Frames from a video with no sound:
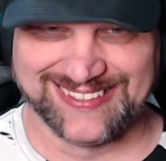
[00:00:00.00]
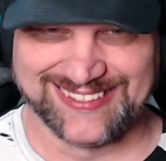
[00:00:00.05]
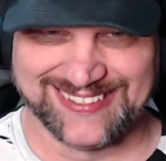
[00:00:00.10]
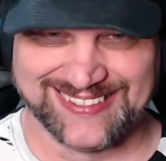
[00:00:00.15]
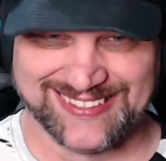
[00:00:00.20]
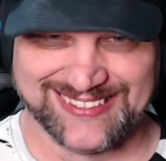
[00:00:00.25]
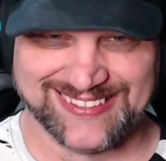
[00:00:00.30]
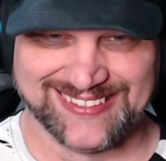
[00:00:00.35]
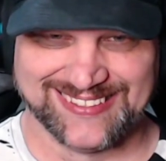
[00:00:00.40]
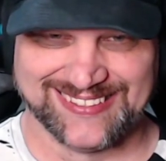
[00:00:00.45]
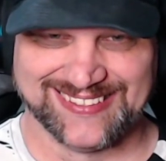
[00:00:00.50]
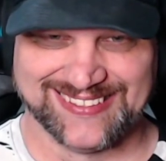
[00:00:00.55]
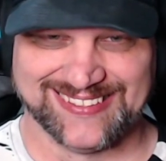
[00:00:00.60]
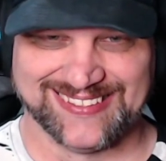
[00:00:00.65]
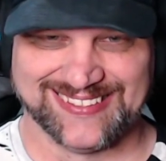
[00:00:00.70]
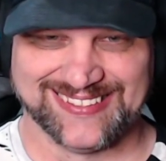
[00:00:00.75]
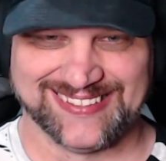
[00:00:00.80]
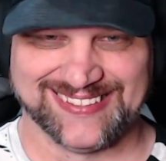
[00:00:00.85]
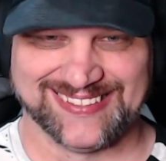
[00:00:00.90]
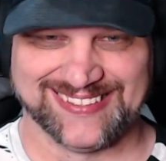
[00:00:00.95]

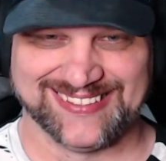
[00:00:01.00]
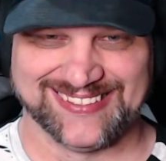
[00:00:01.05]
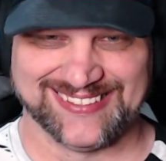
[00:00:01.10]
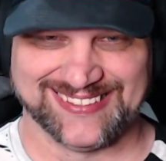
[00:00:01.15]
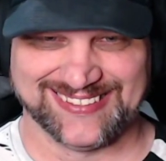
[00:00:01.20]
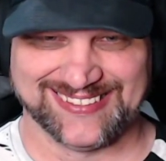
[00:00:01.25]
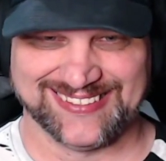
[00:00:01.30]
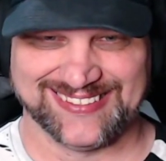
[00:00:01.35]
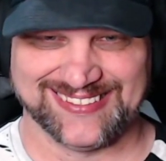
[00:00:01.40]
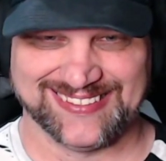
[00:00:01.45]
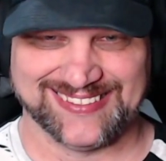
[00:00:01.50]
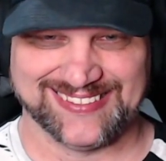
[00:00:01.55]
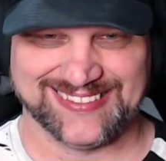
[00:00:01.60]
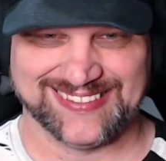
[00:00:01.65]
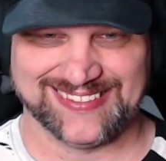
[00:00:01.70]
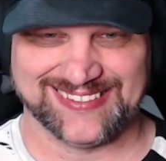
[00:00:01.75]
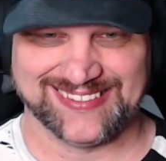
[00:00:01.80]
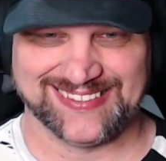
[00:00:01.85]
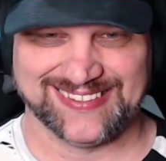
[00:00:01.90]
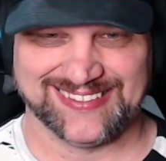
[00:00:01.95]

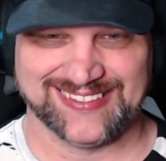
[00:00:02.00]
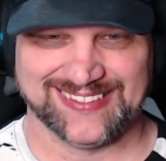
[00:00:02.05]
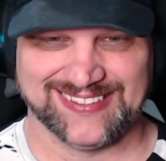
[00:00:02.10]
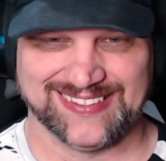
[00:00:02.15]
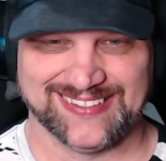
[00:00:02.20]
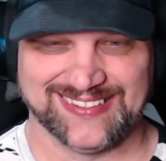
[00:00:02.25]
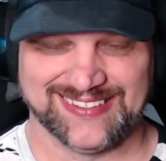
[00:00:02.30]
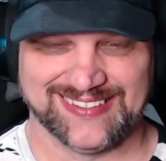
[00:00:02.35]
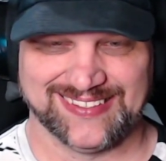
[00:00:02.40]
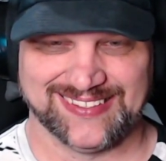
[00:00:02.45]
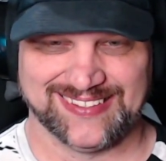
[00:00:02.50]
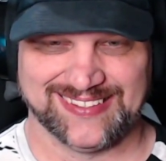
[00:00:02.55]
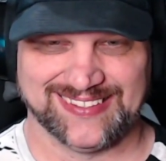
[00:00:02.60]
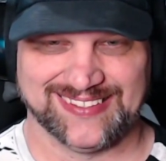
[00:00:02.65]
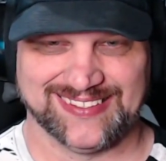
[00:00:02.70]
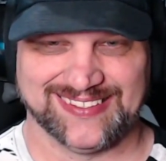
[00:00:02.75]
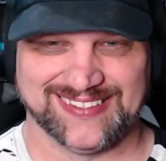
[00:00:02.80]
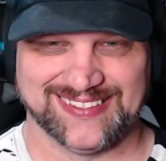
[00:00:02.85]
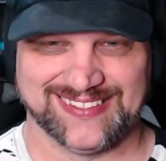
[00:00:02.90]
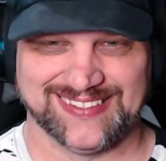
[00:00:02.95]

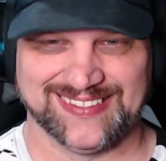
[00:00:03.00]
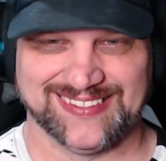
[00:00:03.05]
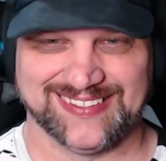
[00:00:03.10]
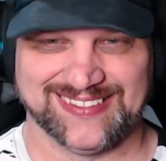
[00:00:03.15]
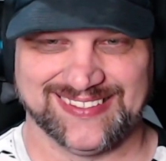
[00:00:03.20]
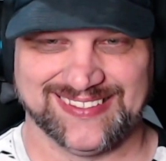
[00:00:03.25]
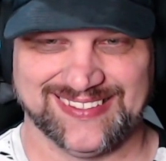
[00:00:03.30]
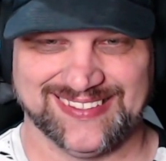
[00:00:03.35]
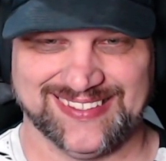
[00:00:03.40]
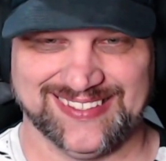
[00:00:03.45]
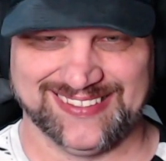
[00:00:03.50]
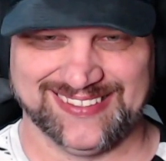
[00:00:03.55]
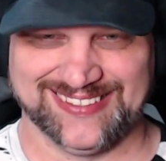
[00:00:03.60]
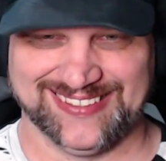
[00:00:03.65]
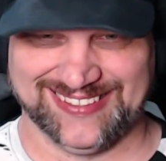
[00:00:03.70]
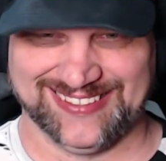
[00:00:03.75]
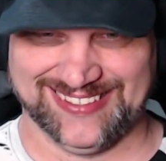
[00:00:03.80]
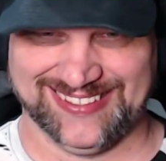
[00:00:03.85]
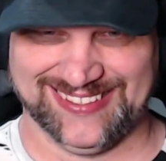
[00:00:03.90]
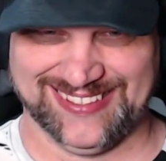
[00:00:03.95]

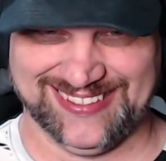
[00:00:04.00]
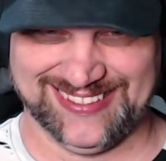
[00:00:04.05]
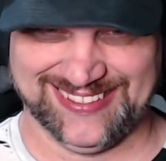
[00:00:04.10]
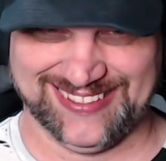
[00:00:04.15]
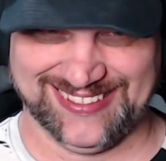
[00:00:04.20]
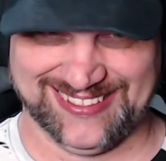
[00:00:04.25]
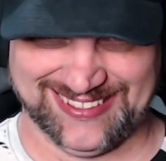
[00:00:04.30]
Nobody speaks.